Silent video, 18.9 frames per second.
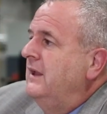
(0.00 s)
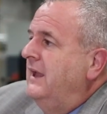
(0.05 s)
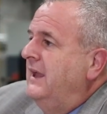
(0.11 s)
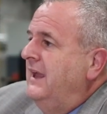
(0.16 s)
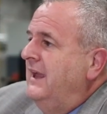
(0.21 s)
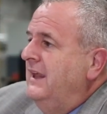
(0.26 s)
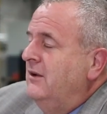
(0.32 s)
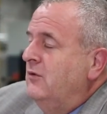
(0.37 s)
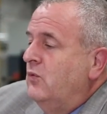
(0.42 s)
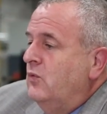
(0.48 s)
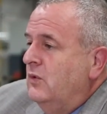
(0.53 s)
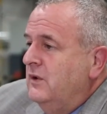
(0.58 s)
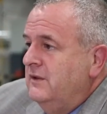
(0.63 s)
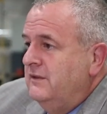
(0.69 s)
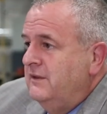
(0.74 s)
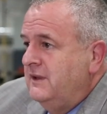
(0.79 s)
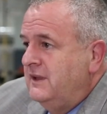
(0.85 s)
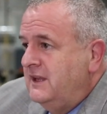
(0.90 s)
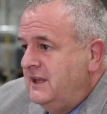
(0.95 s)
And one
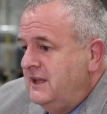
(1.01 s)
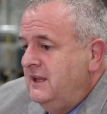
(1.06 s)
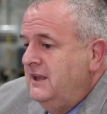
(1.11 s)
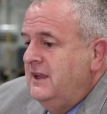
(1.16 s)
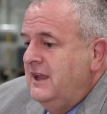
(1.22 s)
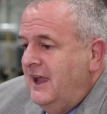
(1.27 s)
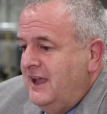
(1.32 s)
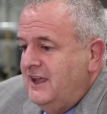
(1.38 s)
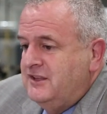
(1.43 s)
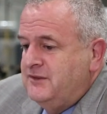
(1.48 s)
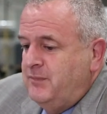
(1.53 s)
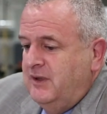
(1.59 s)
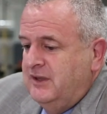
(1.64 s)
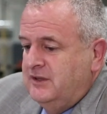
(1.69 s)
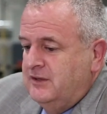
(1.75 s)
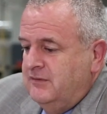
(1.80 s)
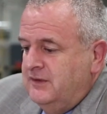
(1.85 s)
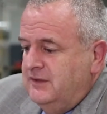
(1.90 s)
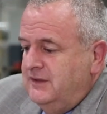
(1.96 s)
of the key
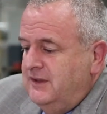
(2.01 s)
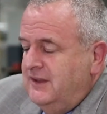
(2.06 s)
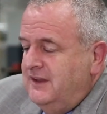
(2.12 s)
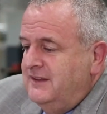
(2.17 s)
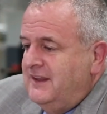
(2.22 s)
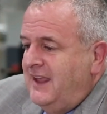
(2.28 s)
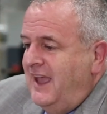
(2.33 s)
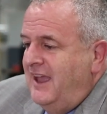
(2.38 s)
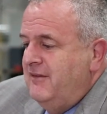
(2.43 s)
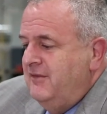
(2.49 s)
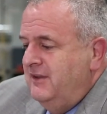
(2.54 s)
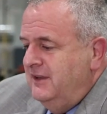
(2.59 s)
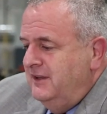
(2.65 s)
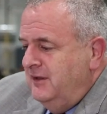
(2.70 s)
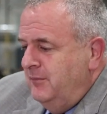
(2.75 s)
aspects of it is having